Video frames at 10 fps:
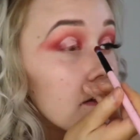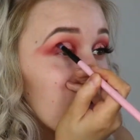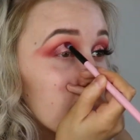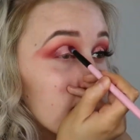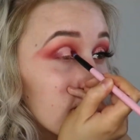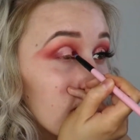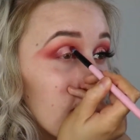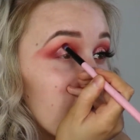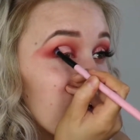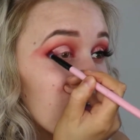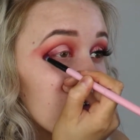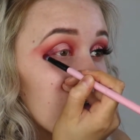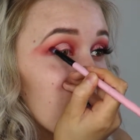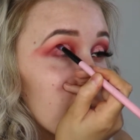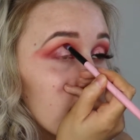and slightly run
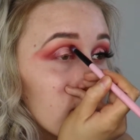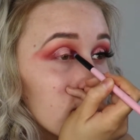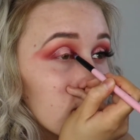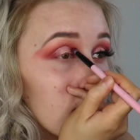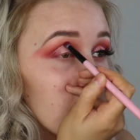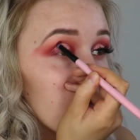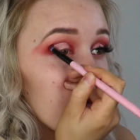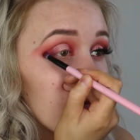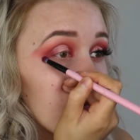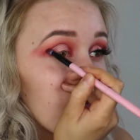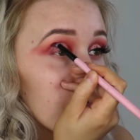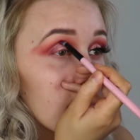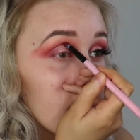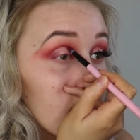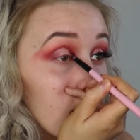it over the top,
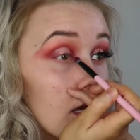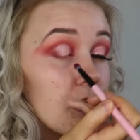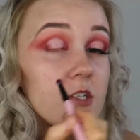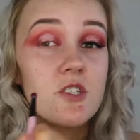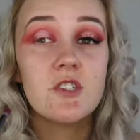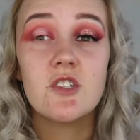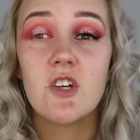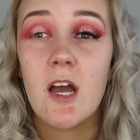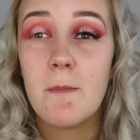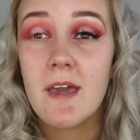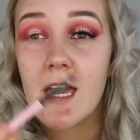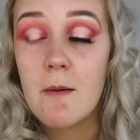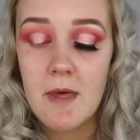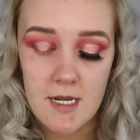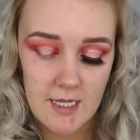just to try and make it
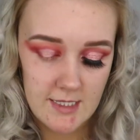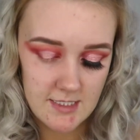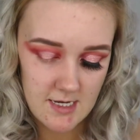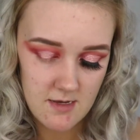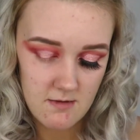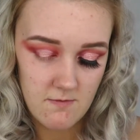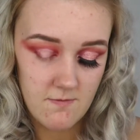a bit neater.